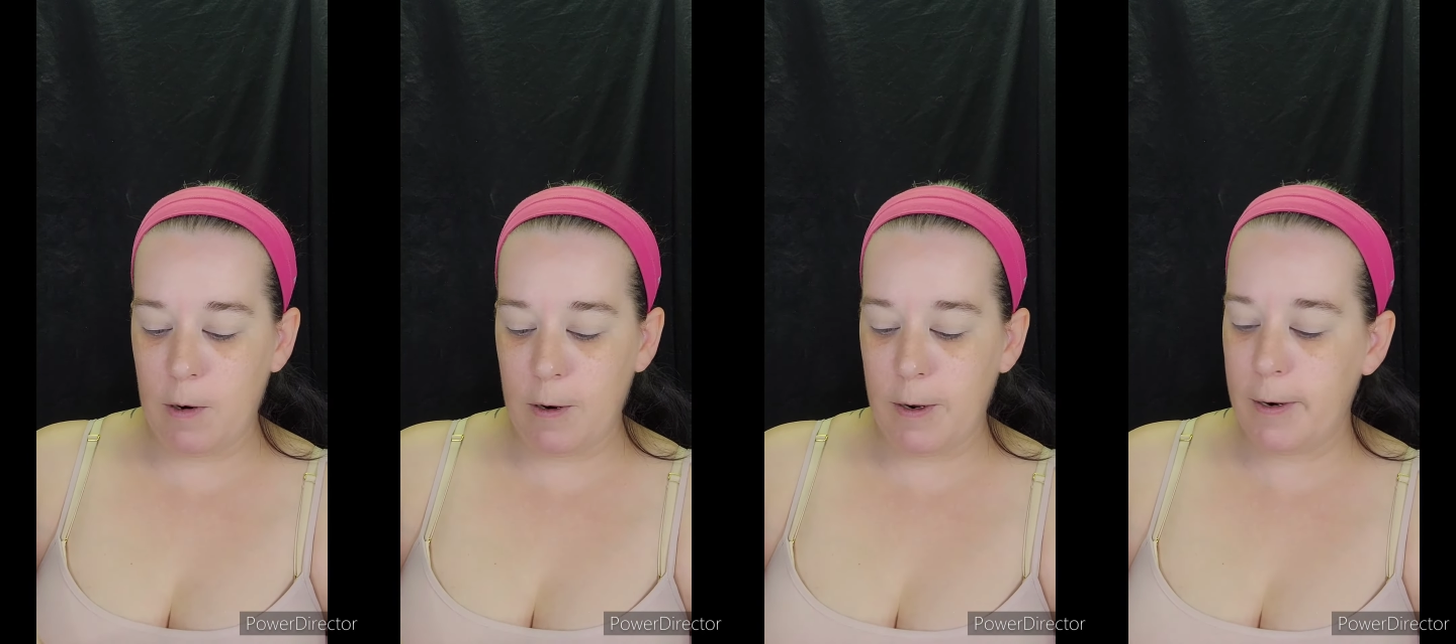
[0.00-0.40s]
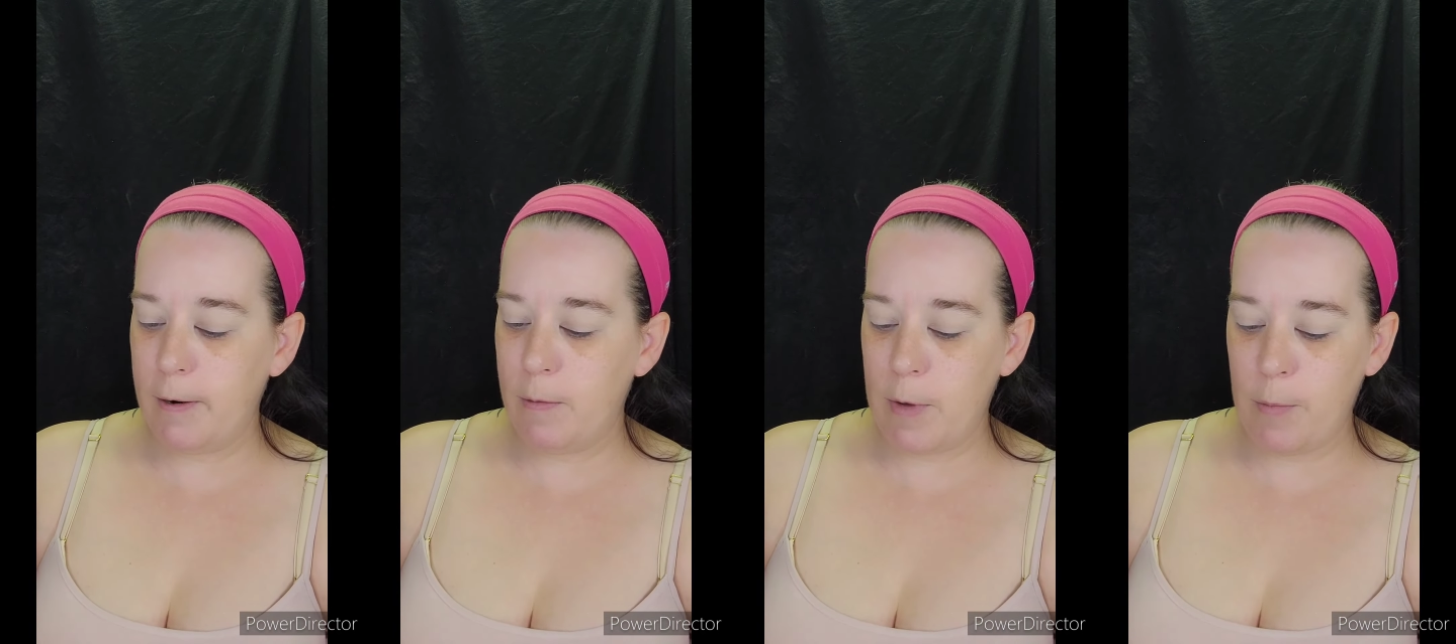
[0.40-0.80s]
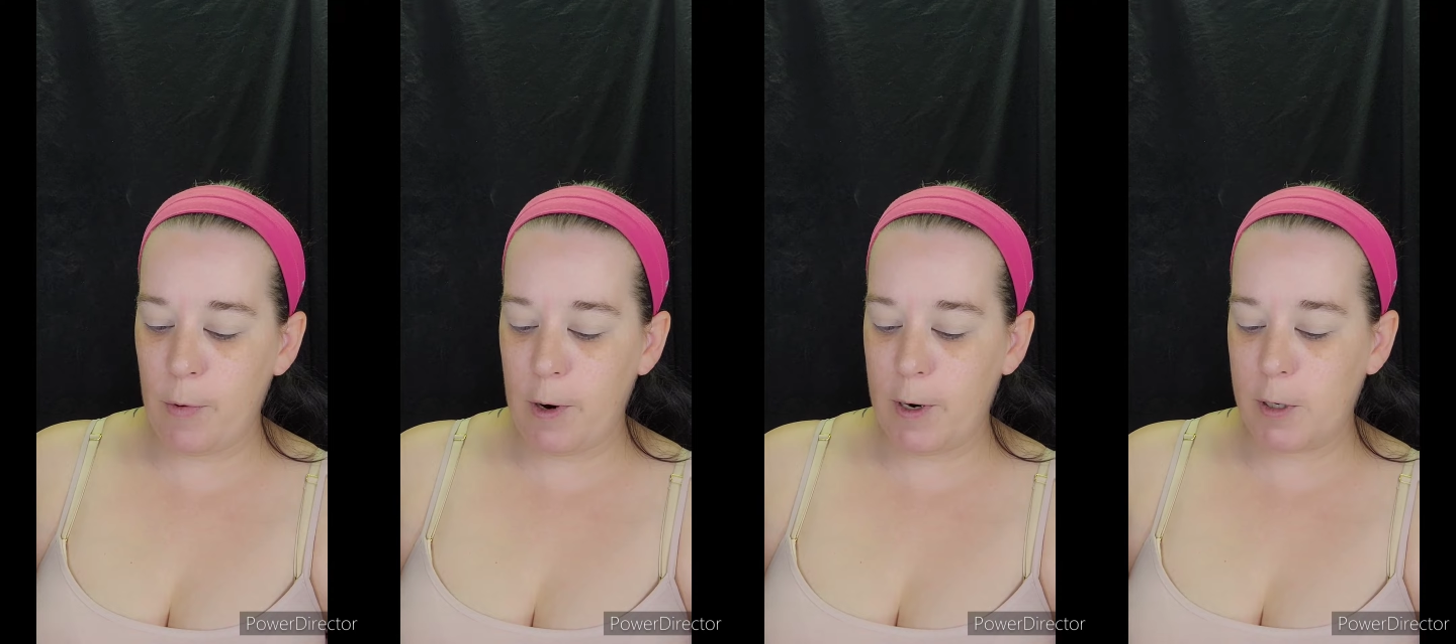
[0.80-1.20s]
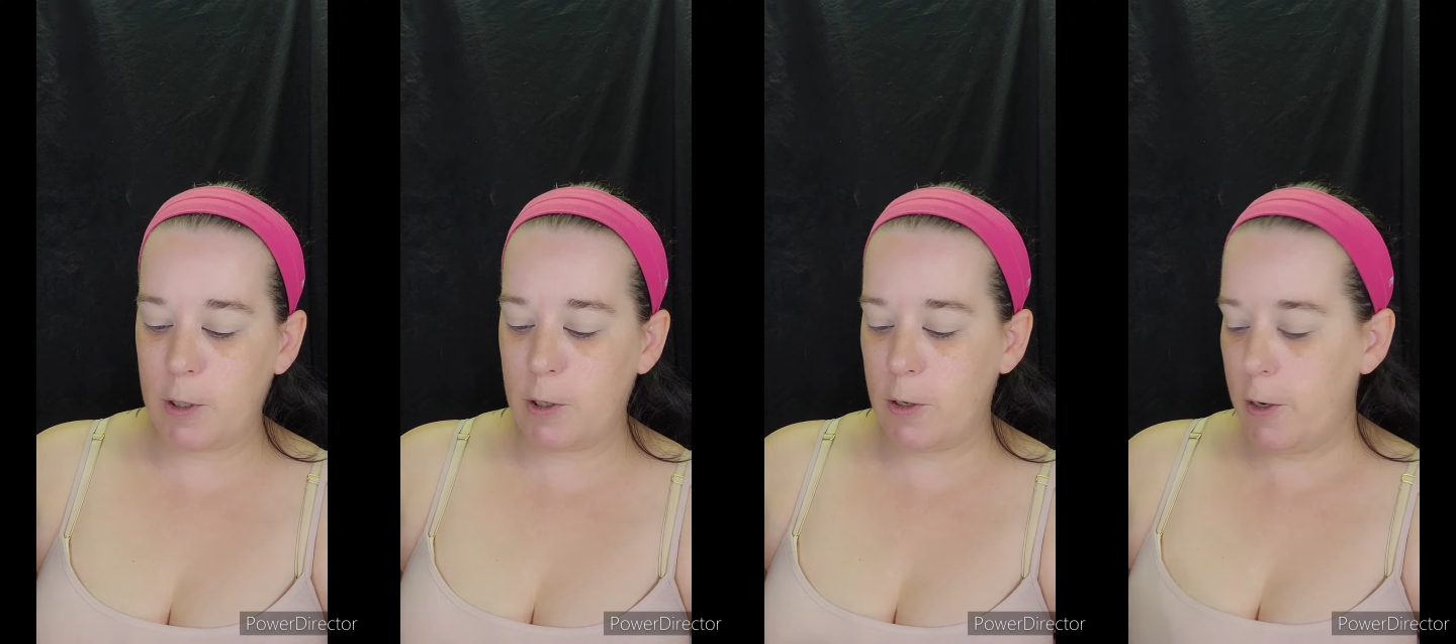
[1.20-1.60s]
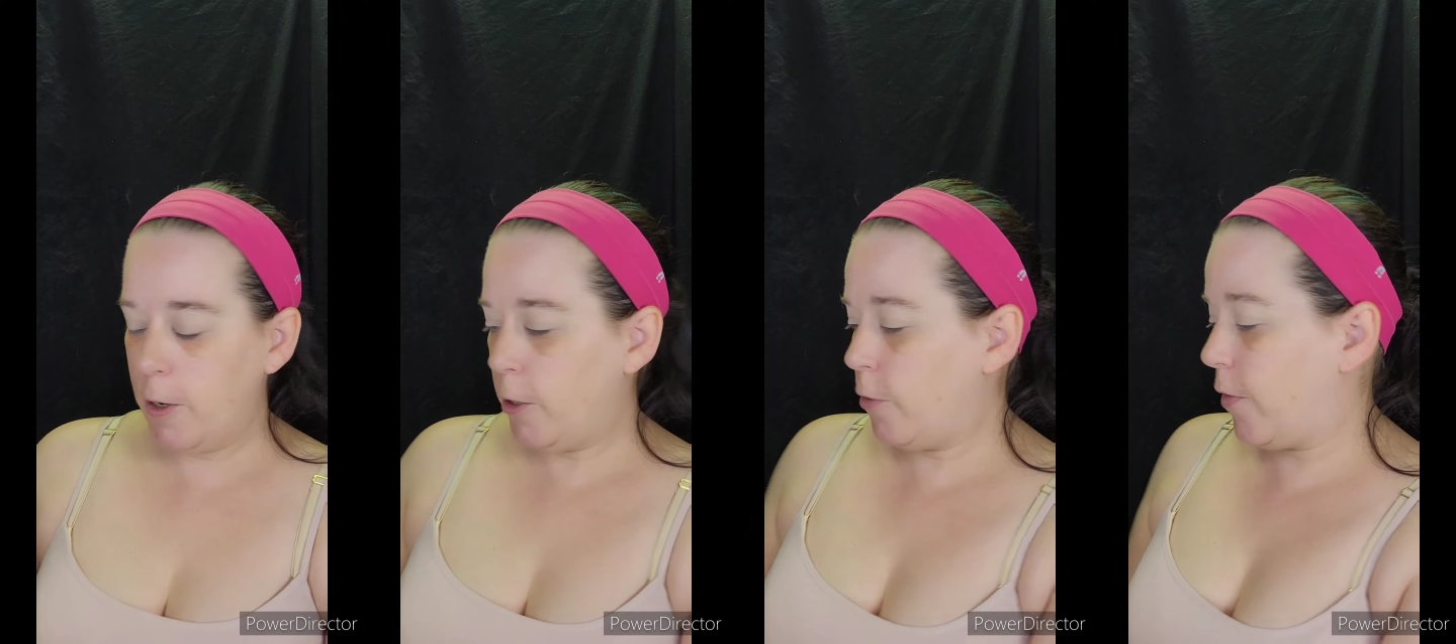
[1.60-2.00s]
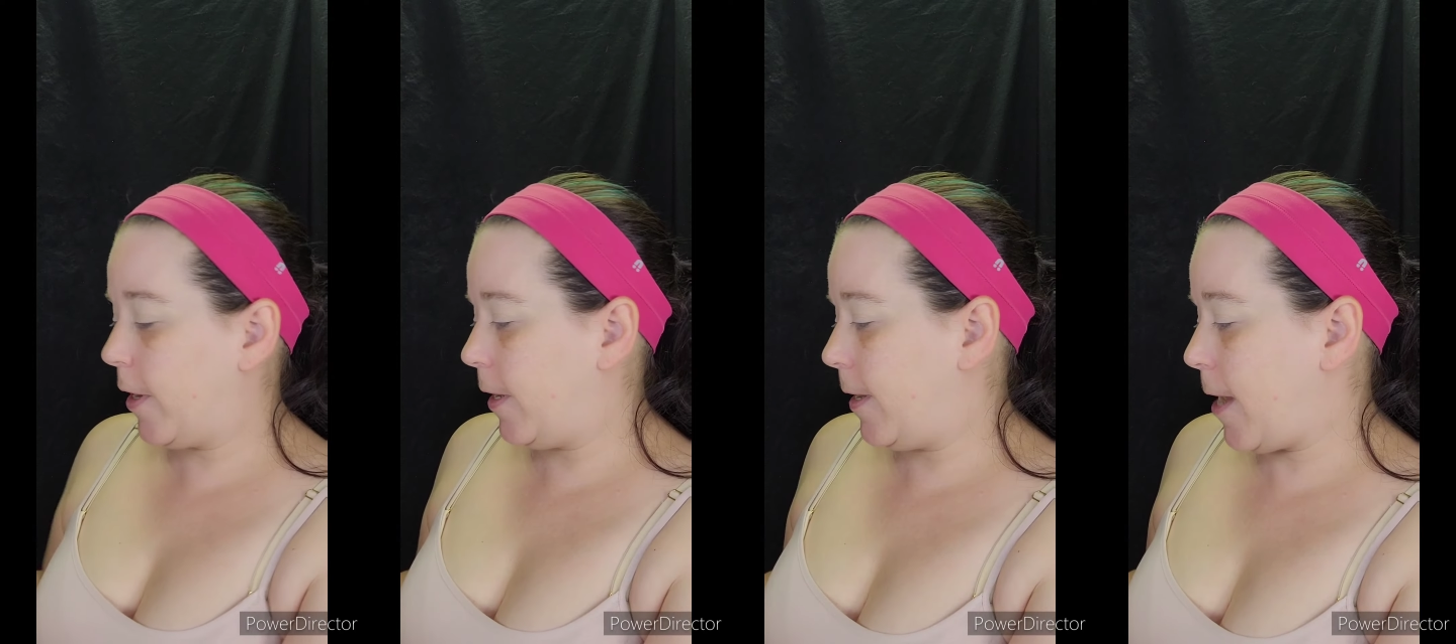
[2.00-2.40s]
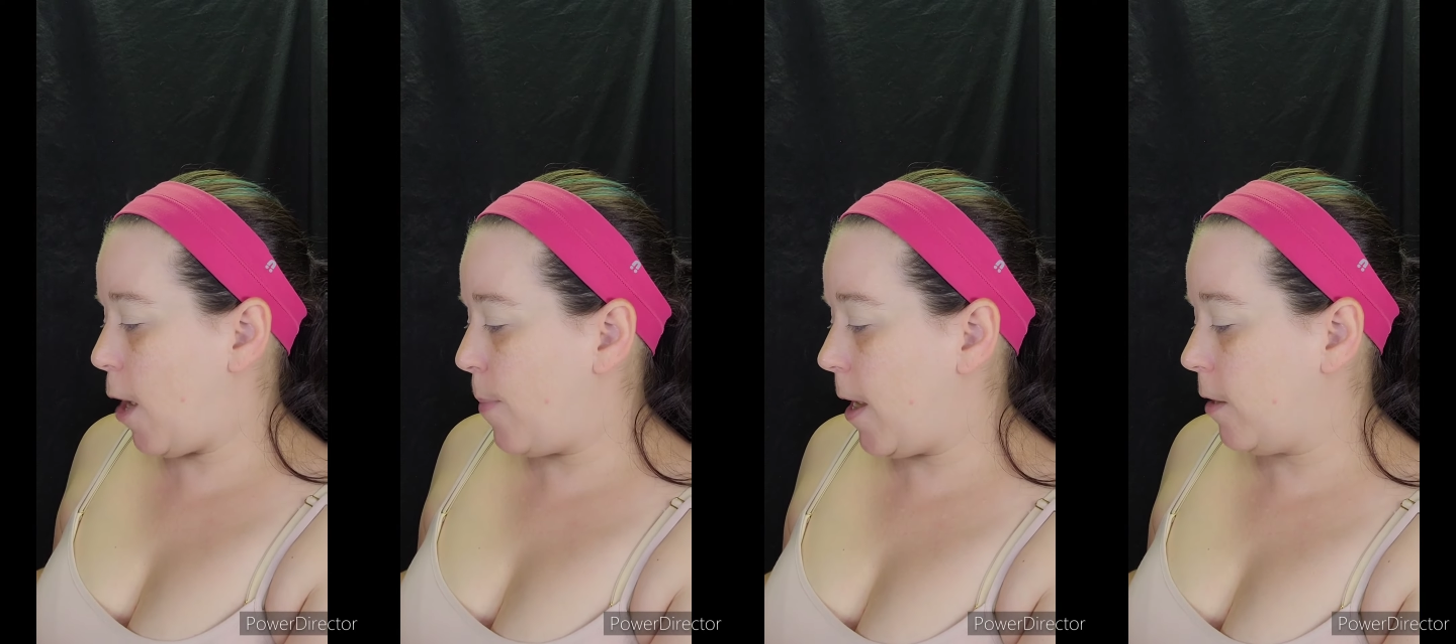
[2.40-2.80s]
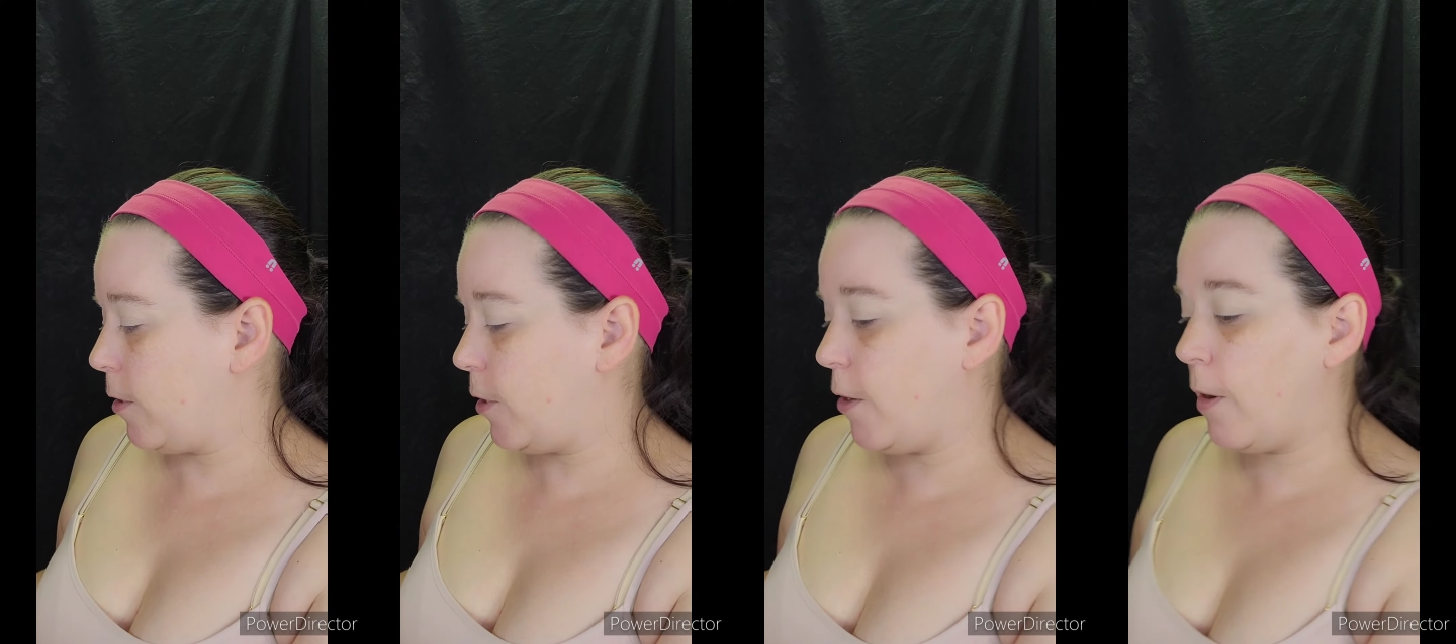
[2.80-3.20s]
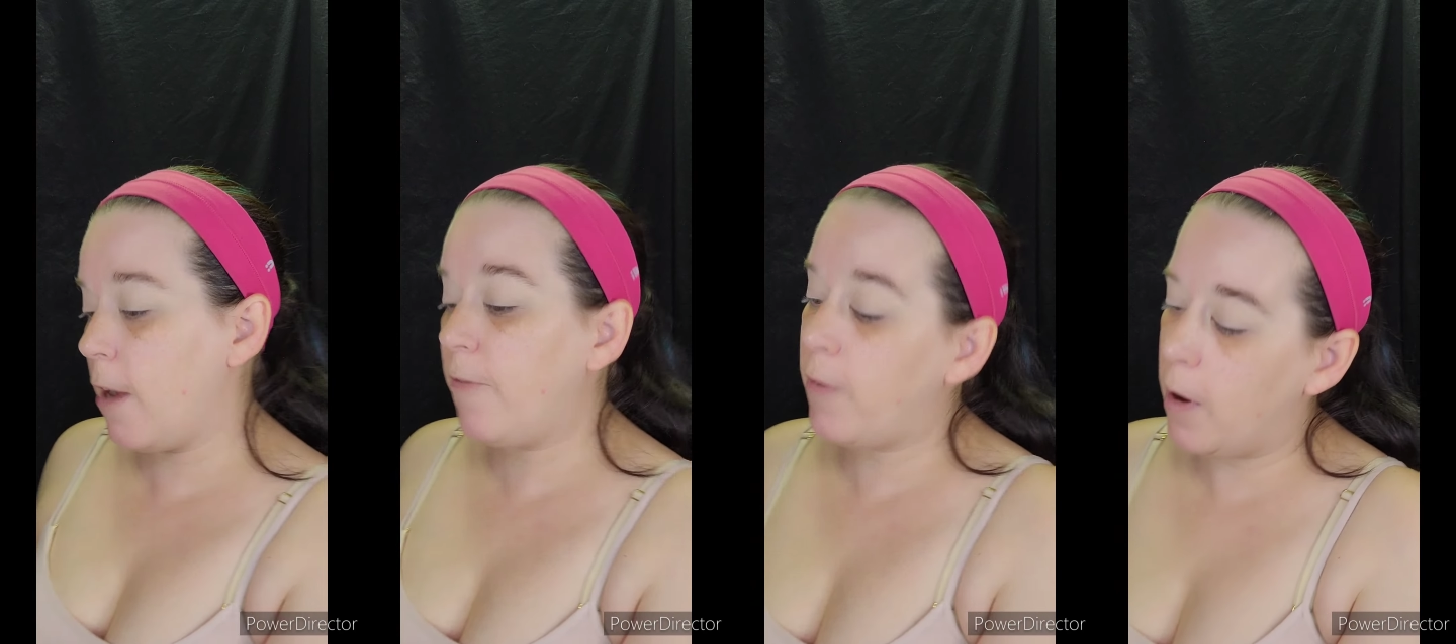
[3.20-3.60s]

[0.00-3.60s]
on my brush. Don't forget to tap out so you don't have